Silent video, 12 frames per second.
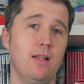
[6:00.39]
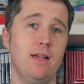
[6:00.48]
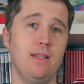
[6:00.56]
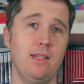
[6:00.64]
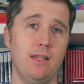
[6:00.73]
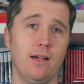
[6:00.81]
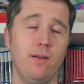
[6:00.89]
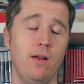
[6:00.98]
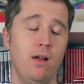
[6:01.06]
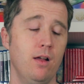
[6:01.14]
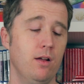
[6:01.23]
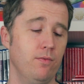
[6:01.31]
idea.
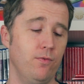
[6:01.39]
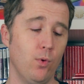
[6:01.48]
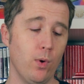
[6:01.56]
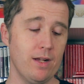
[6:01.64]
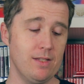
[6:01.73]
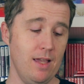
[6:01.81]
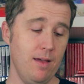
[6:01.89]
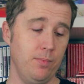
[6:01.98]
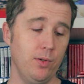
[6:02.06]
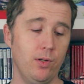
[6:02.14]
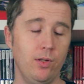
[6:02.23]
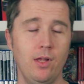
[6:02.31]
For
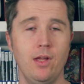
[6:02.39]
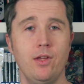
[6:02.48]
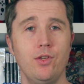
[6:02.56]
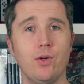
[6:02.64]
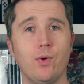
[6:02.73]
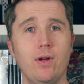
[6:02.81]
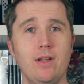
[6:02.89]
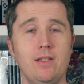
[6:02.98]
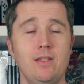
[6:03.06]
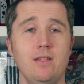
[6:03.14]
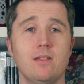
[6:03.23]
example, you're going to see